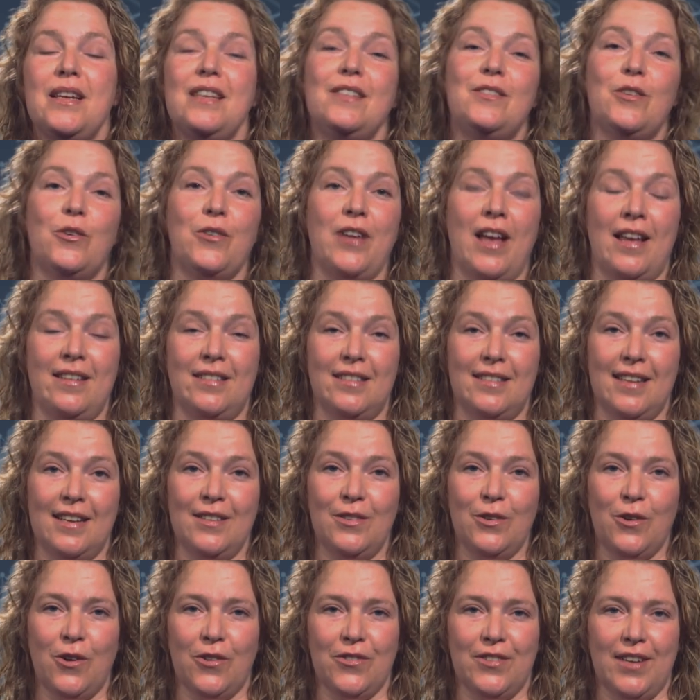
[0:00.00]
please don't
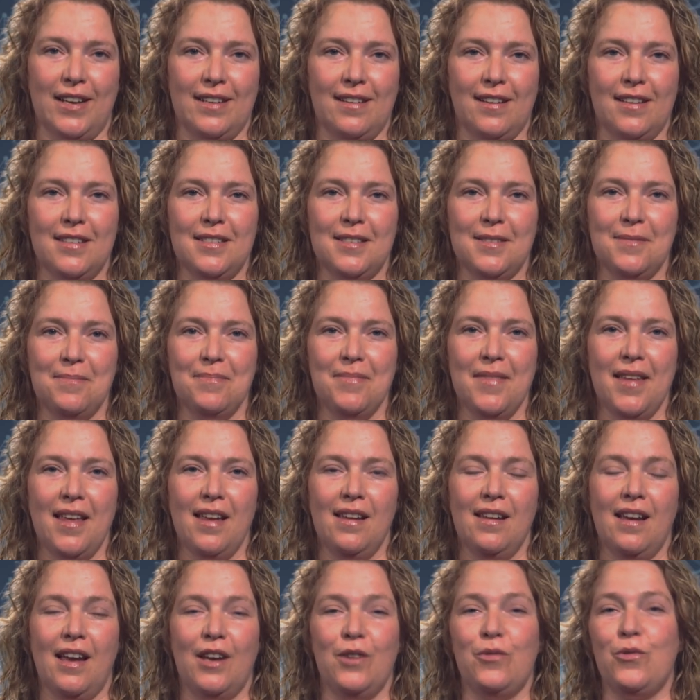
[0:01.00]
hesitate to contact us.
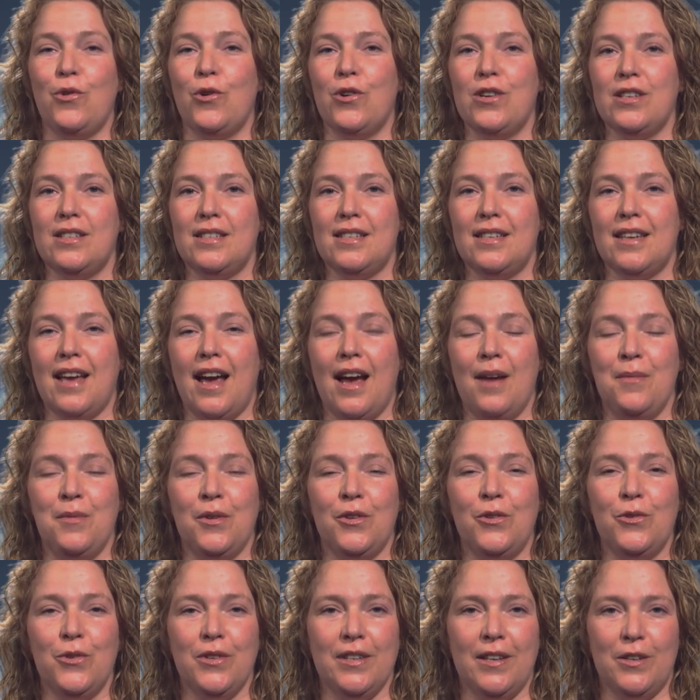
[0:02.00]
And of course, I'm
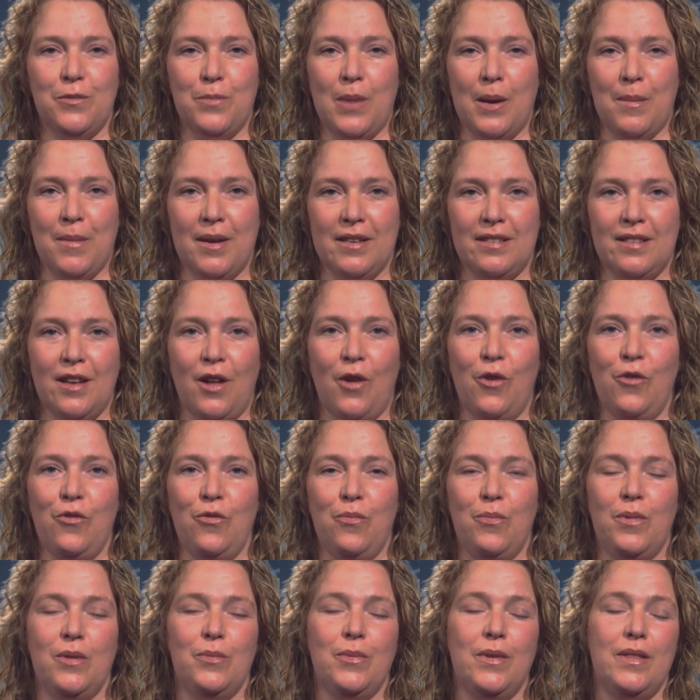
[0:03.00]
not doing this by
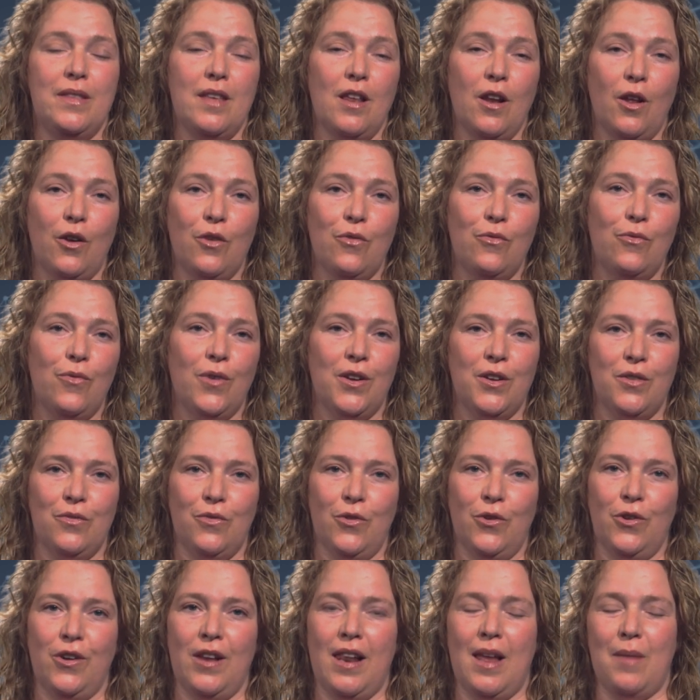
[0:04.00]
myself, but with a lot of
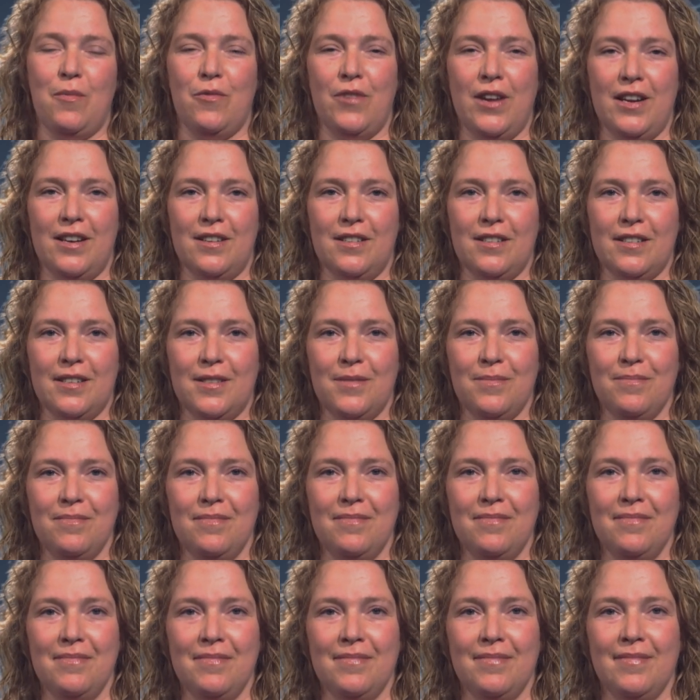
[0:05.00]
wonderful collaborators.
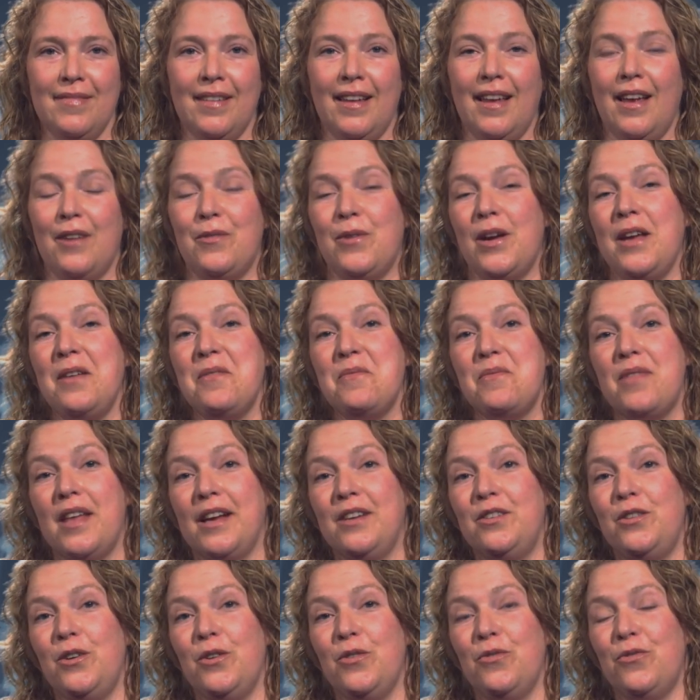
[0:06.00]
Anyway,
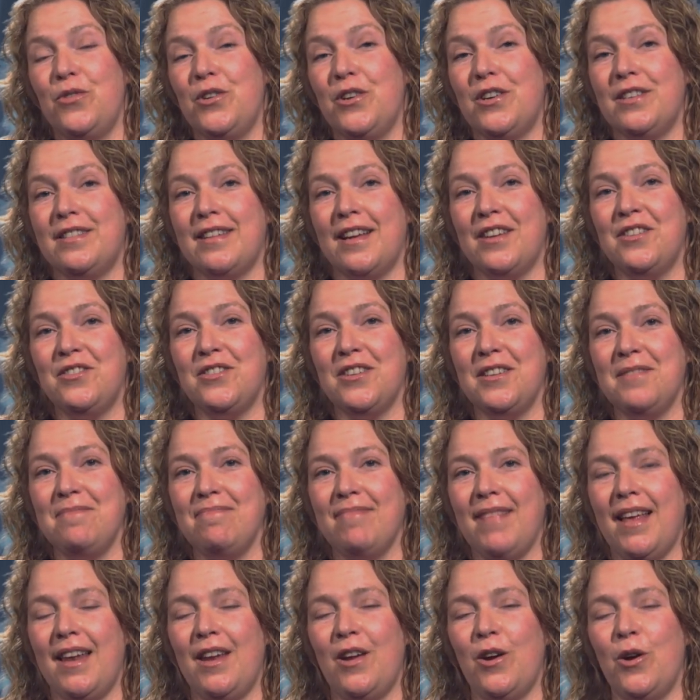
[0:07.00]
thanks you for your
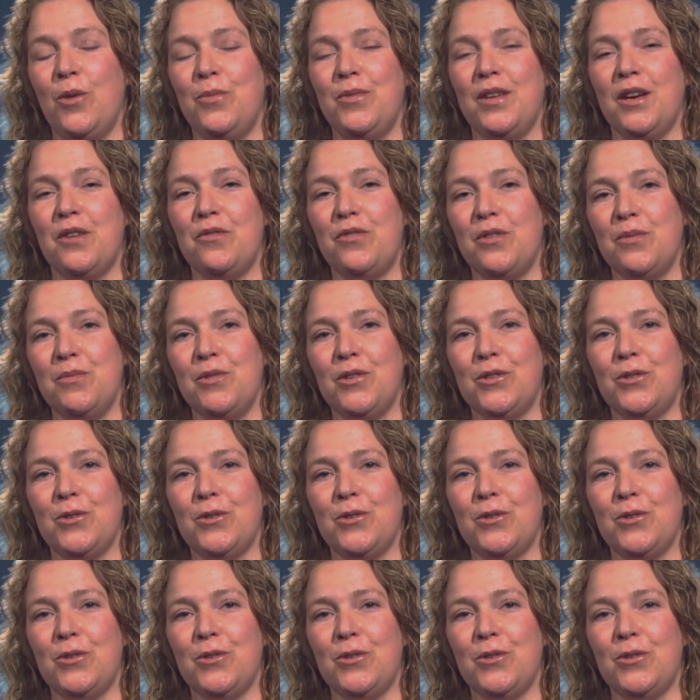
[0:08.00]
attention, and I hope to hear from you